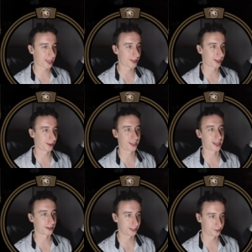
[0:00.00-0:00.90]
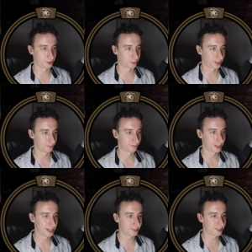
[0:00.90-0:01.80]
Yeah, yeah, it's stupid.
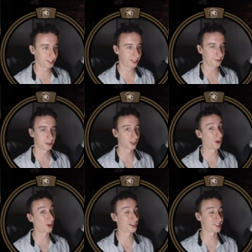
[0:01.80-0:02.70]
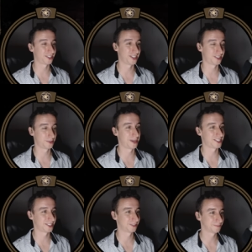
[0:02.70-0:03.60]
It's silly. Go watch it. It's
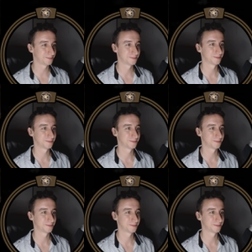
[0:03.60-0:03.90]
amazing.